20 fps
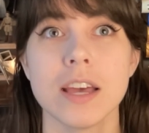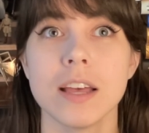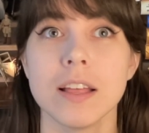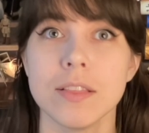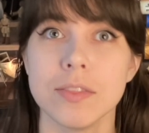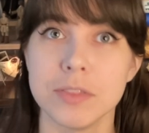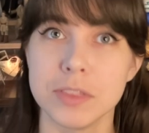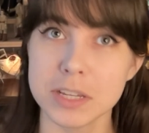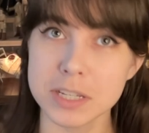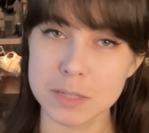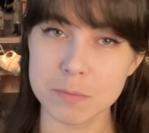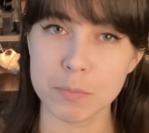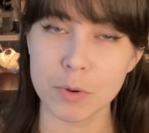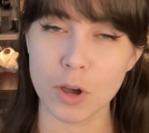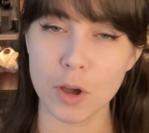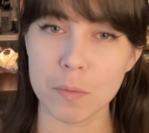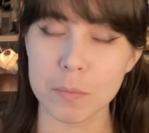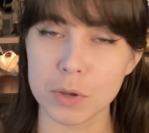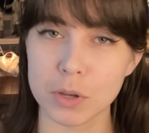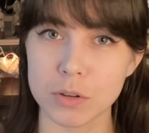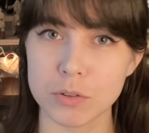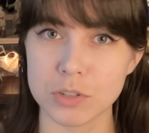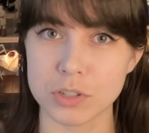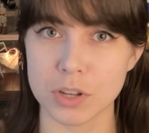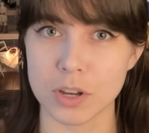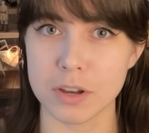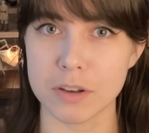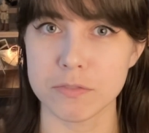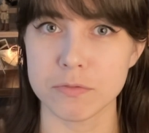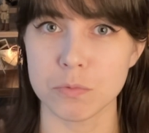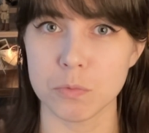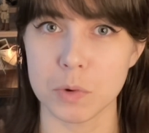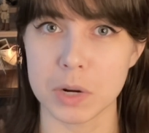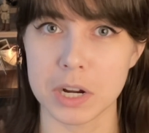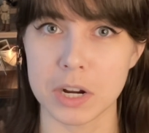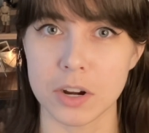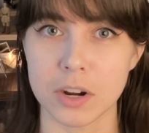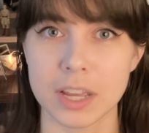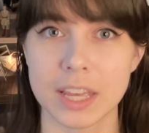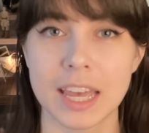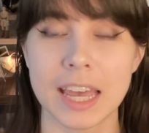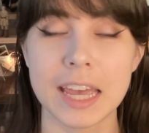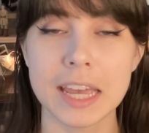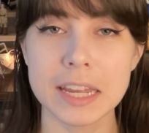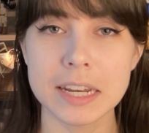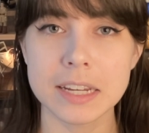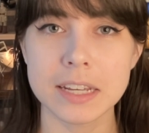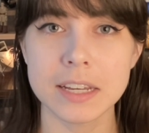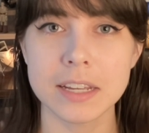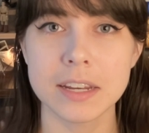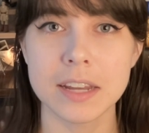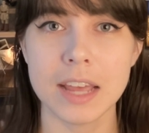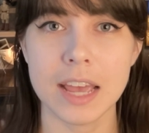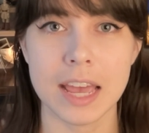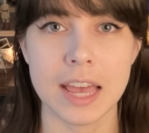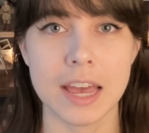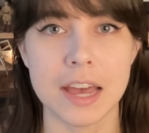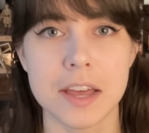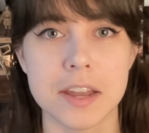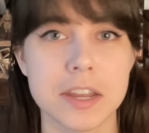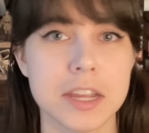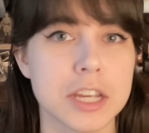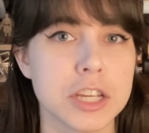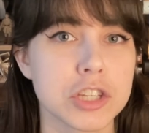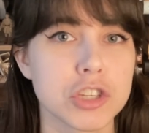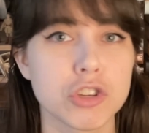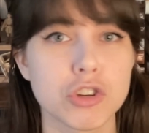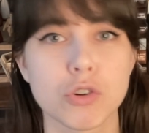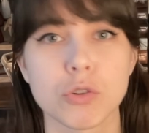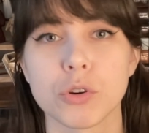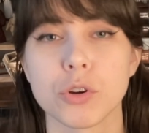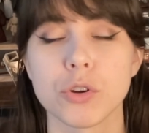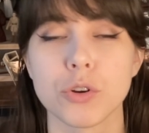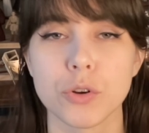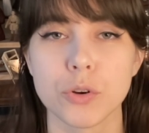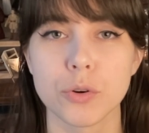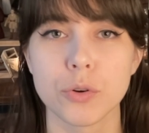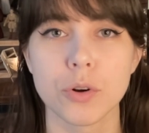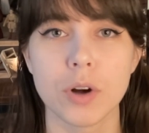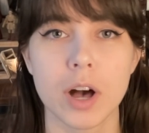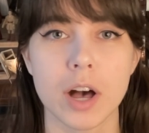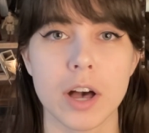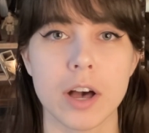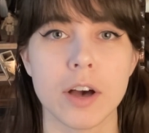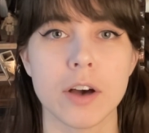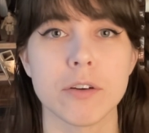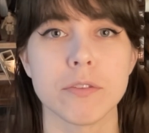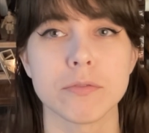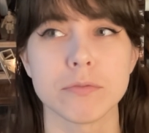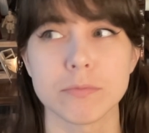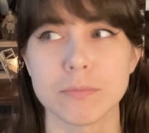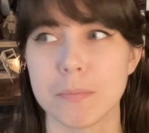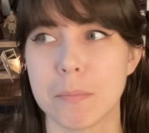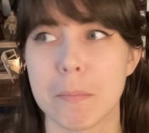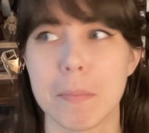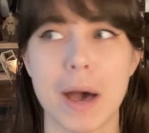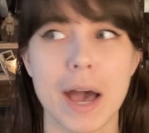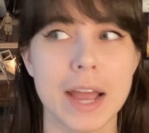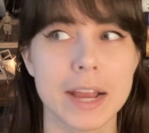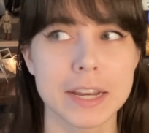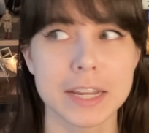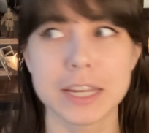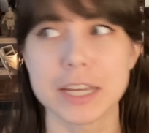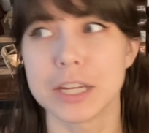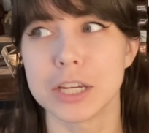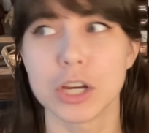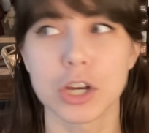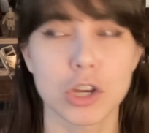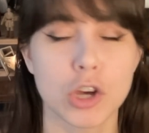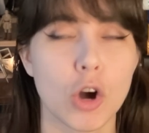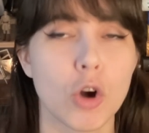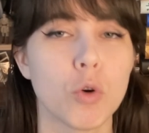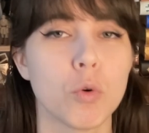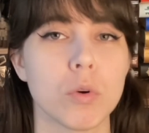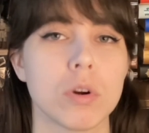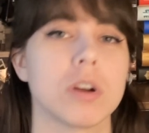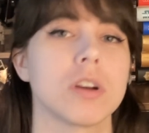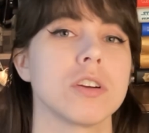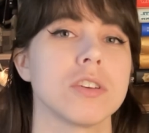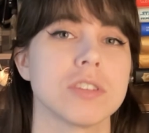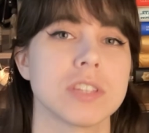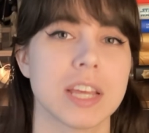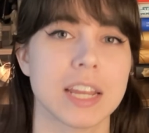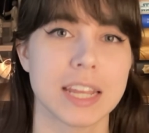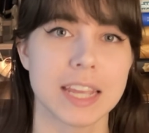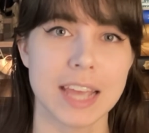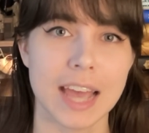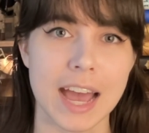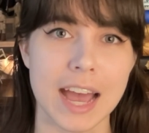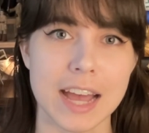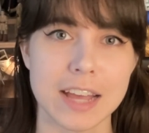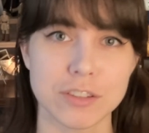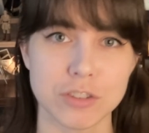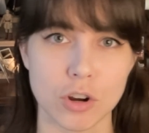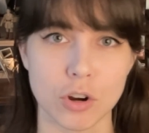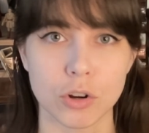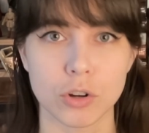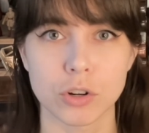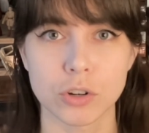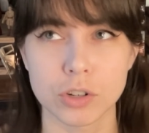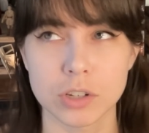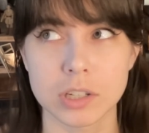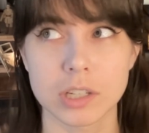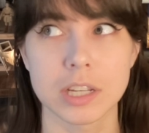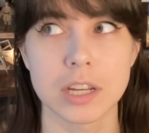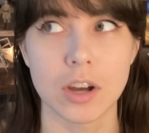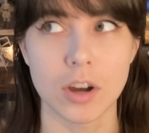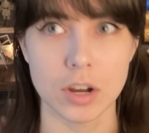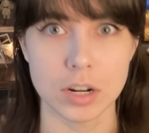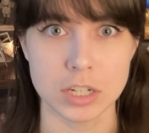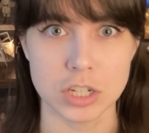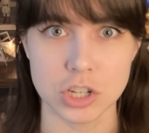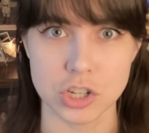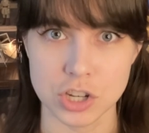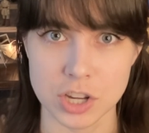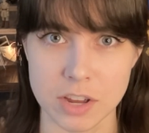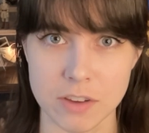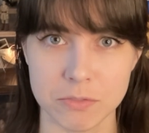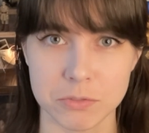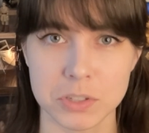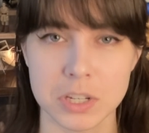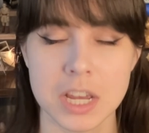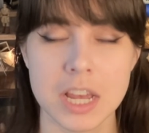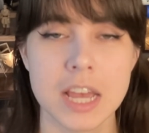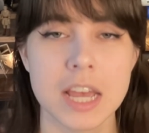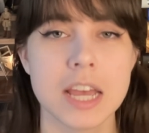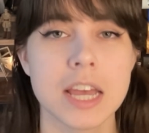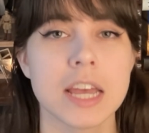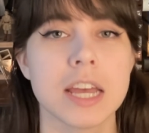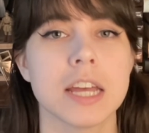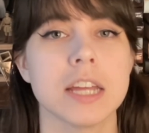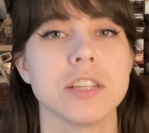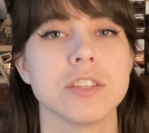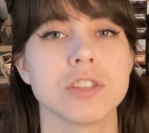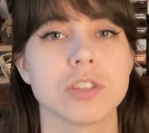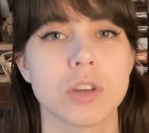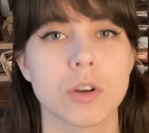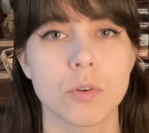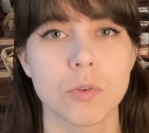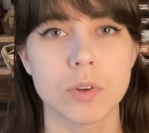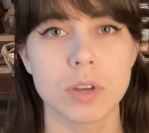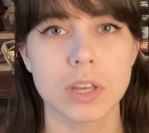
this bomb goes off where Kanan and his crew of mining co-workers that he has are currently on a shift. And so